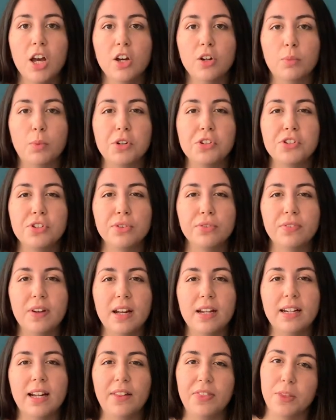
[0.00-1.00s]
Once you
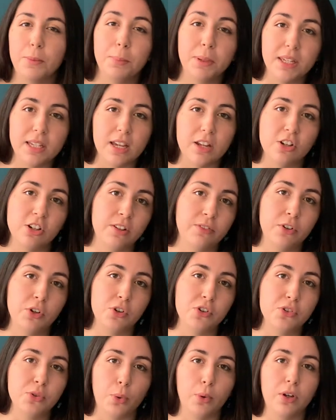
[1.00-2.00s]
find out the pH of your
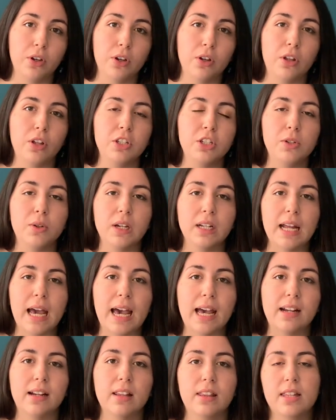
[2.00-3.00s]
soil, you can
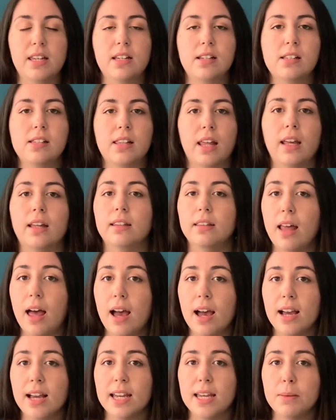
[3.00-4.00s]
add things like
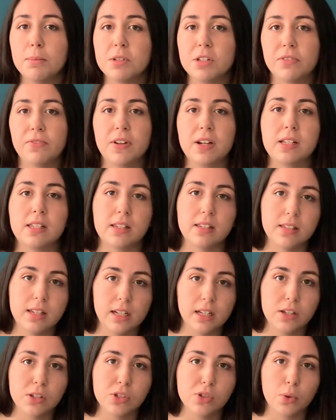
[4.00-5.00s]
lime to fix
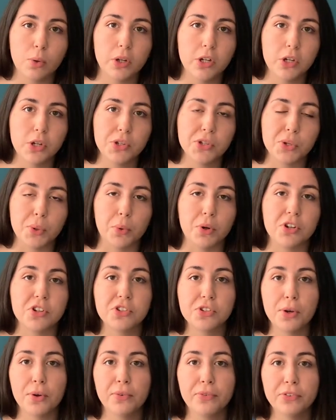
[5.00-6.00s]
acidic soils or
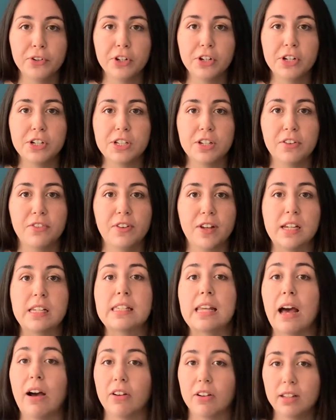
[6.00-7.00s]
sulfur to fix
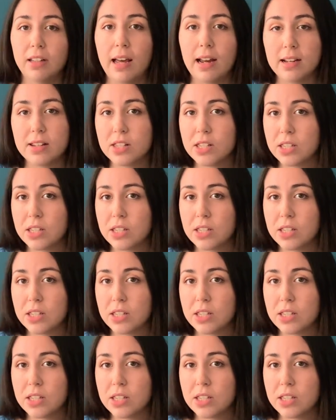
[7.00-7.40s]
alkaline